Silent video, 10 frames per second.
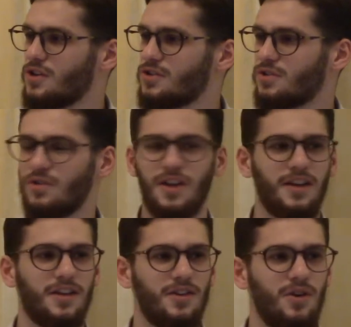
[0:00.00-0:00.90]
So
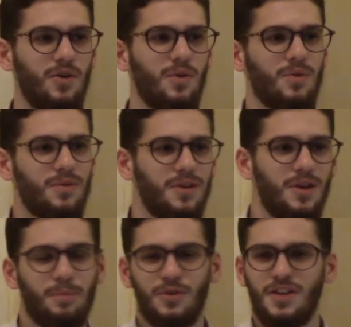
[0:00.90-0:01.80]
like,
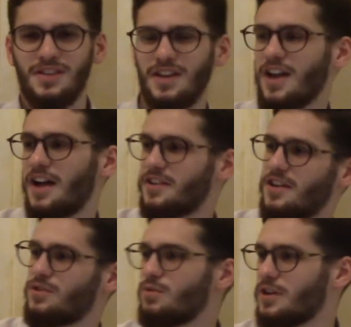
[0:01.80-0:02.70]
he pretends like I did
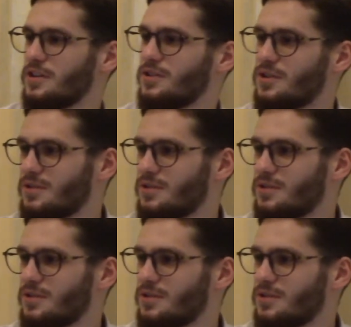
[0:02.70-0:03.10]
not do it,